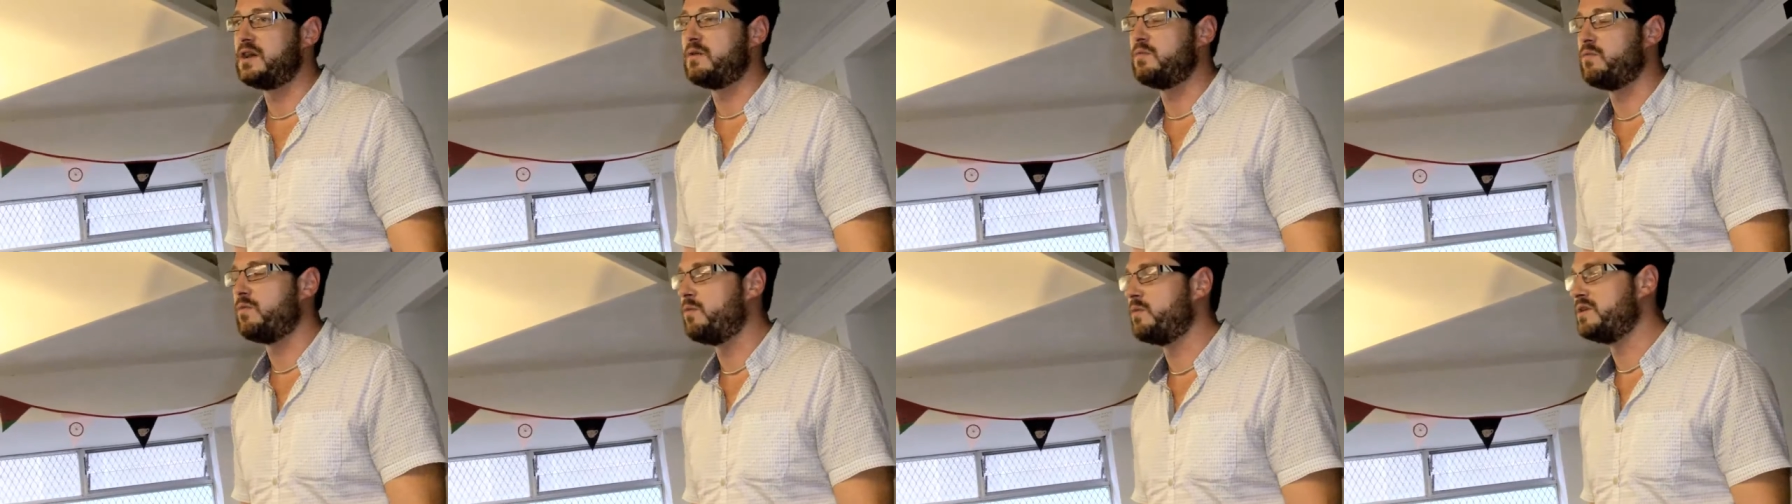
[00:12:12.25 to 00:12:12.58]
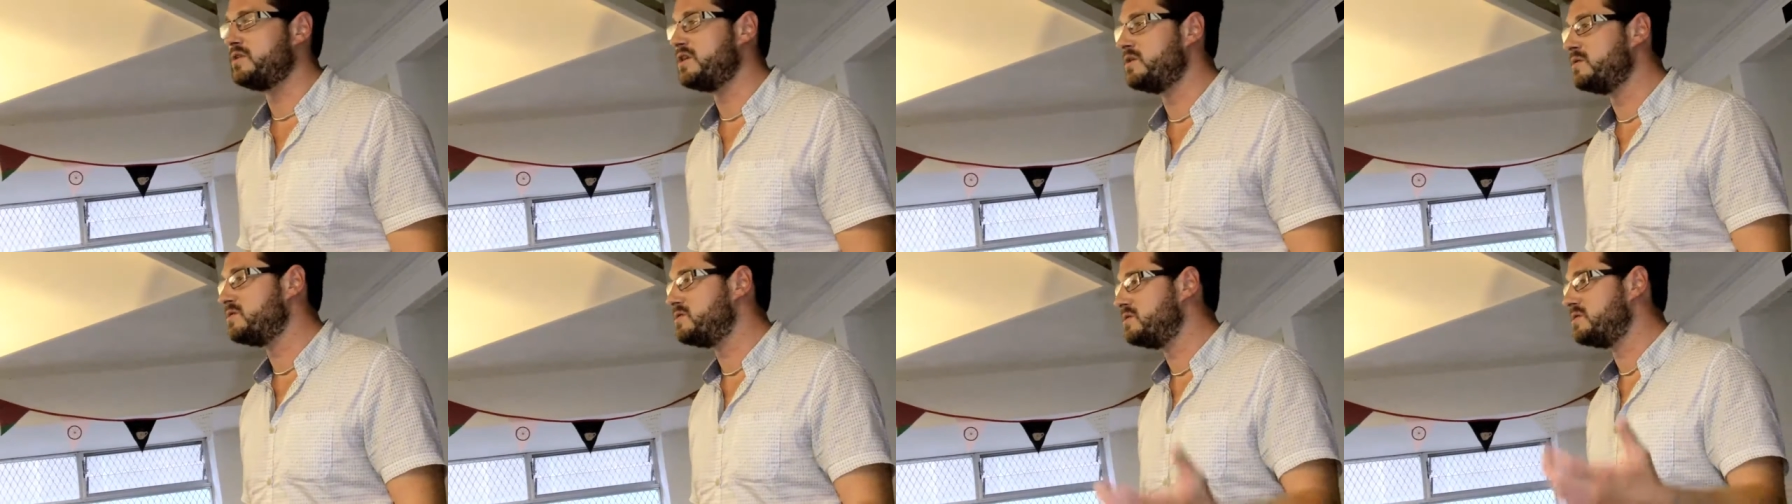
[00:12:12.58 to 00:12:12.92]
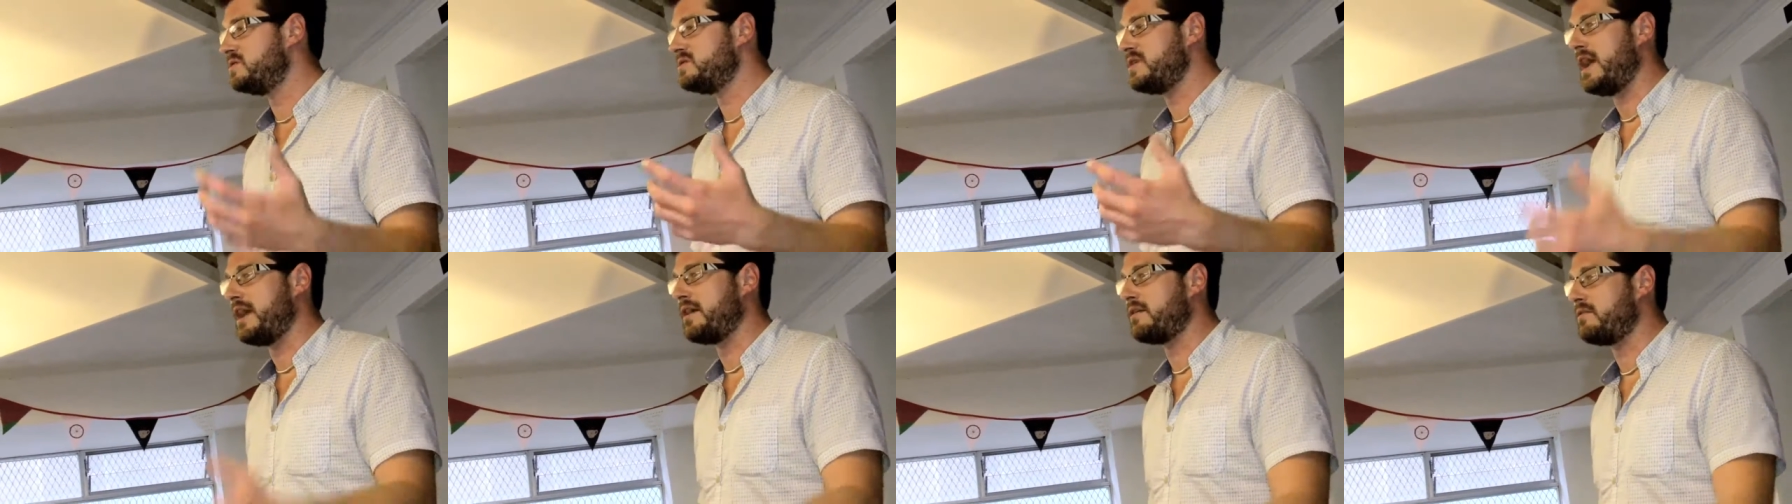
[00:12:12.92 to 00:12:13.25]
And what we do is
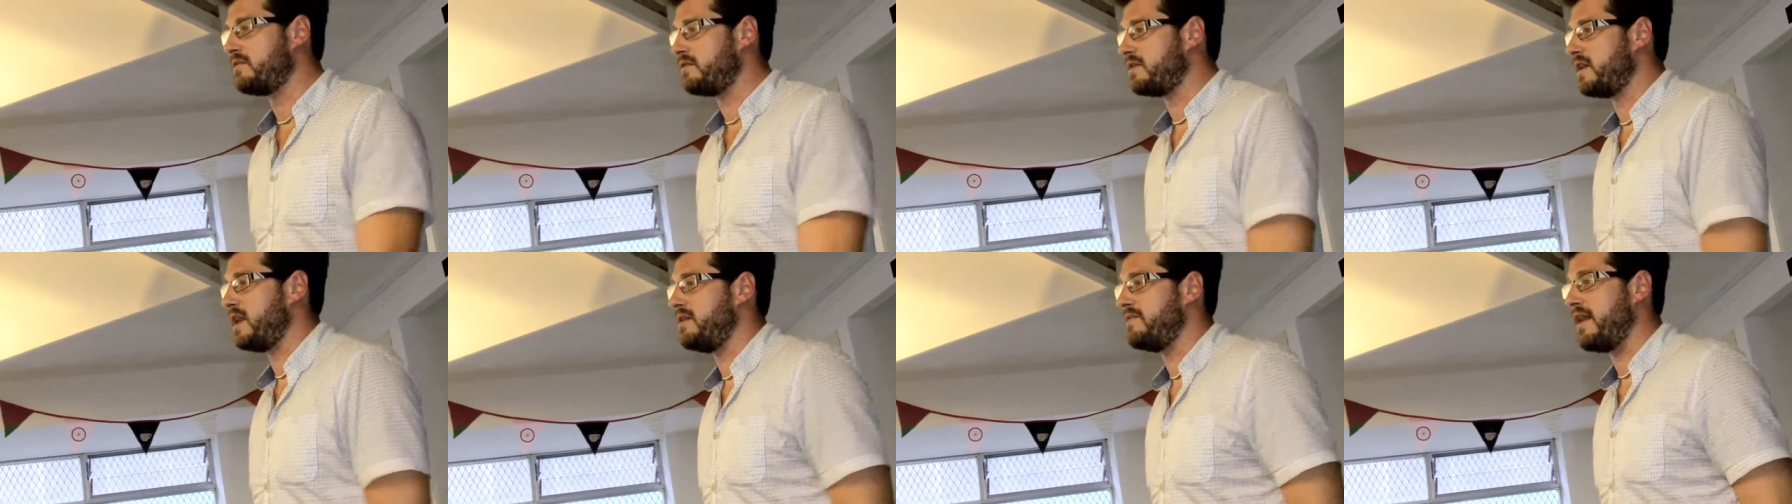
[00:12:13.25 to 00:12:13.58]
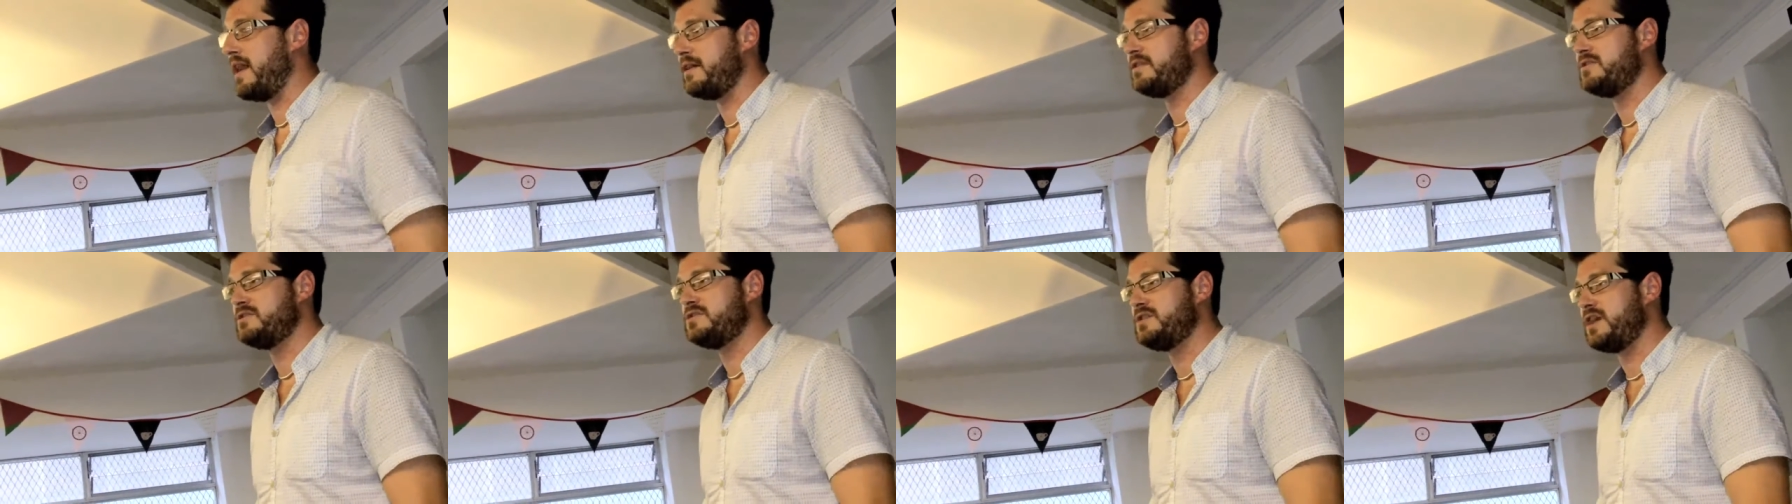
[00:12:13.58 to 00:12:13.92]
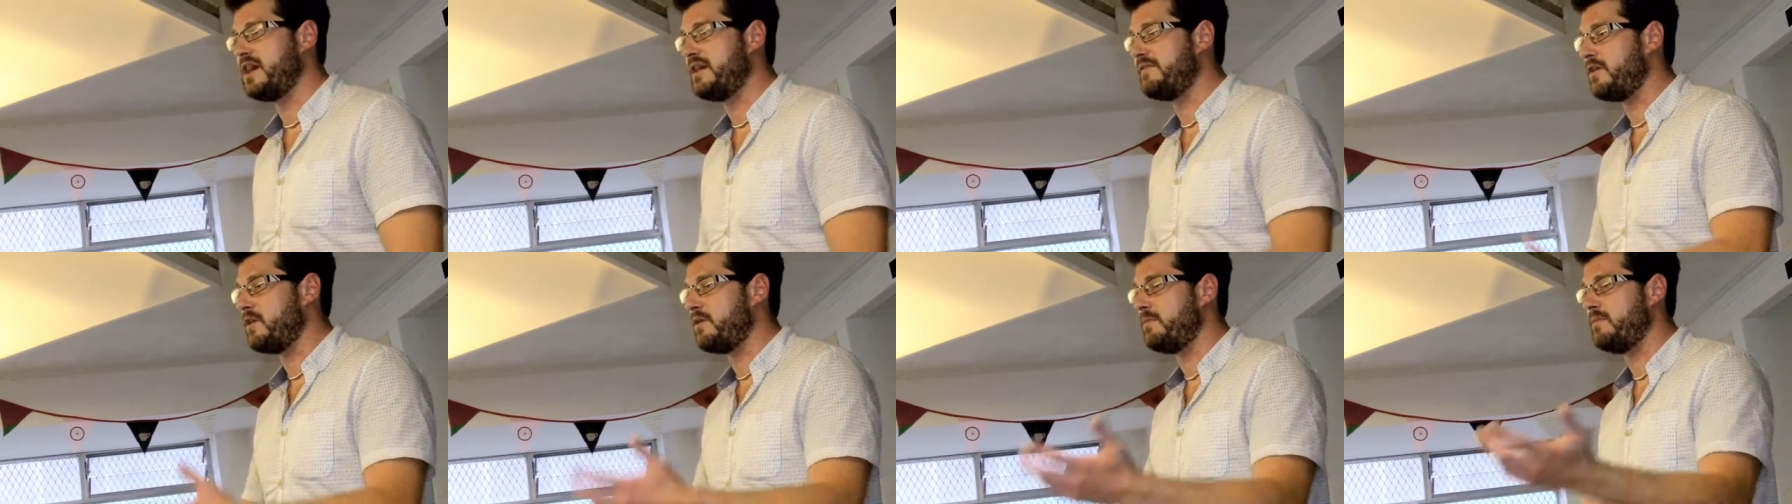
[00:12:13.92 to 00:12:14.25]
just aggregate that and
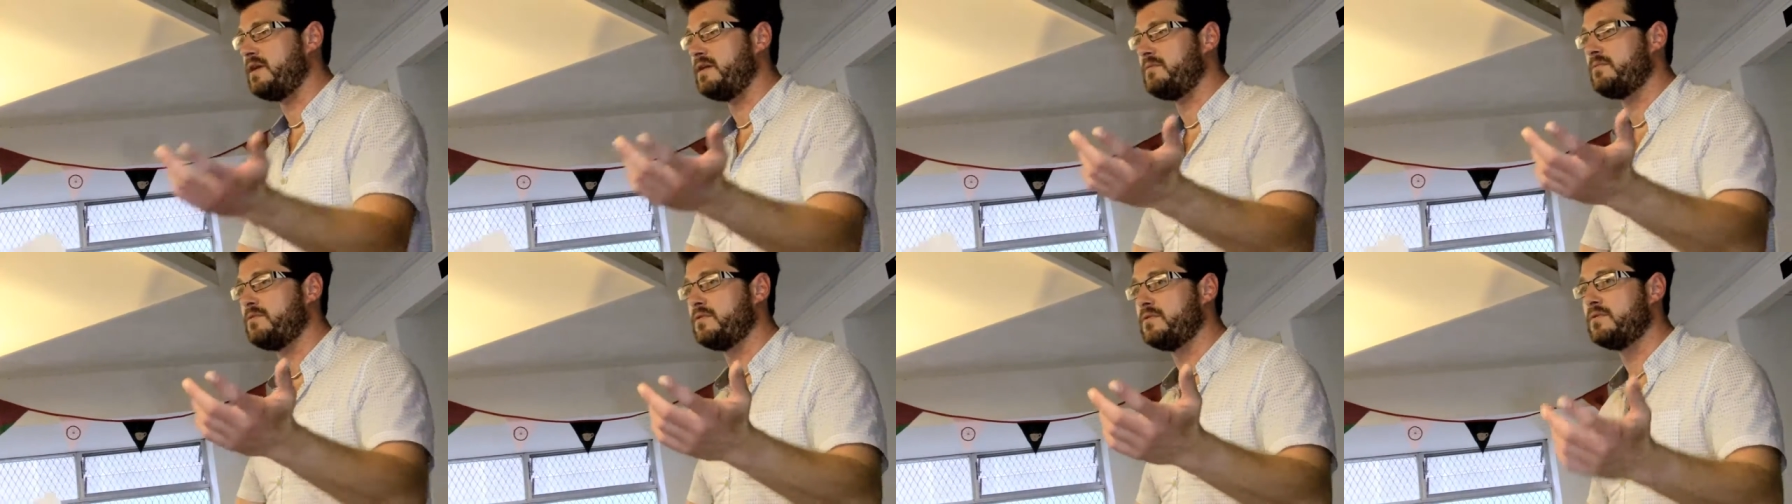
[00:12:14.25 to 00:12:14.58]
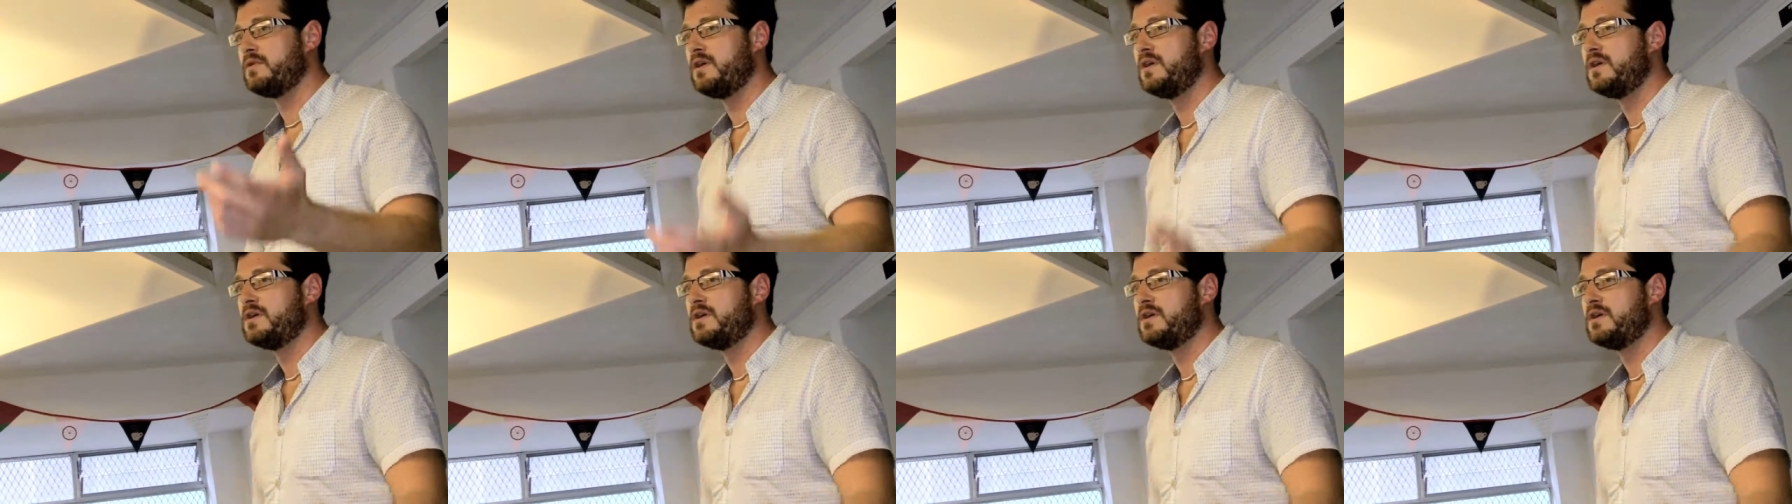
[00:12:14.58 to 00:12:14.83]
share that with people.